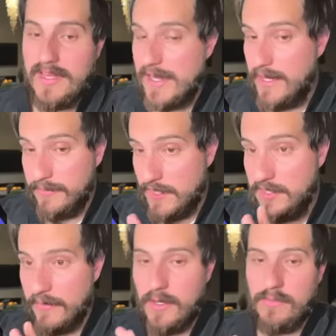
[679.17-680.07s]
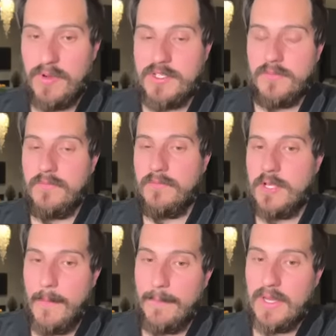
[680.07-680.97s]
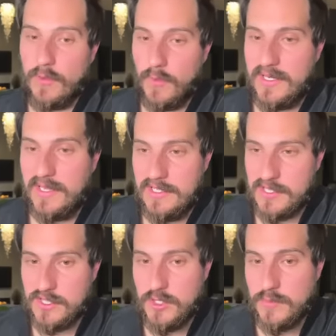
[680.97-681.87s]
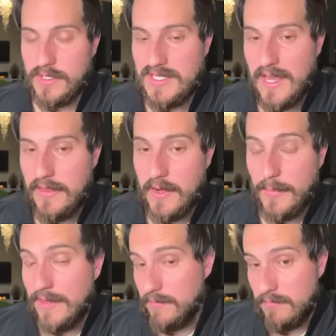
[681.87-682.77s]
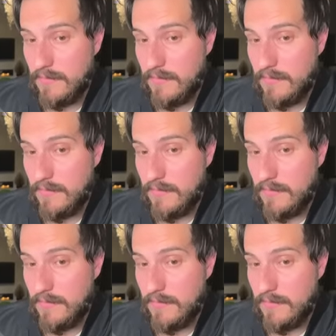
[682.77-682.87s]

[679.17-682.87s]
And AMD's a very impressive company with what Lisa Su's put together there, but